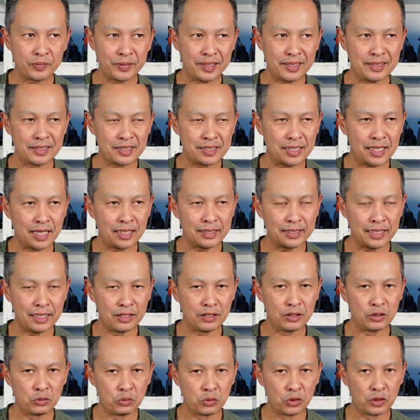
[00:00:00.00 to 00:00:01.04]
it's not the
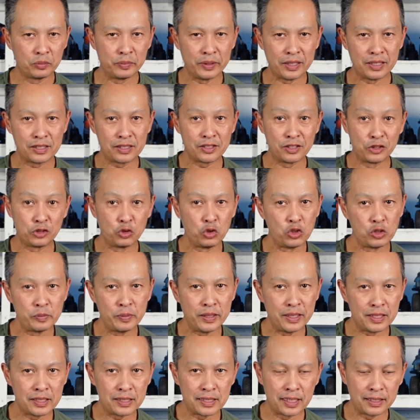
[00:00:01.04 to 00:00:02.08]
end of the world because their
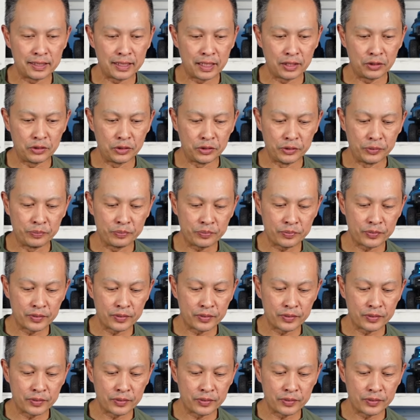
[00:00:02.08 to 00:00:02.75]
two-speed is not that good.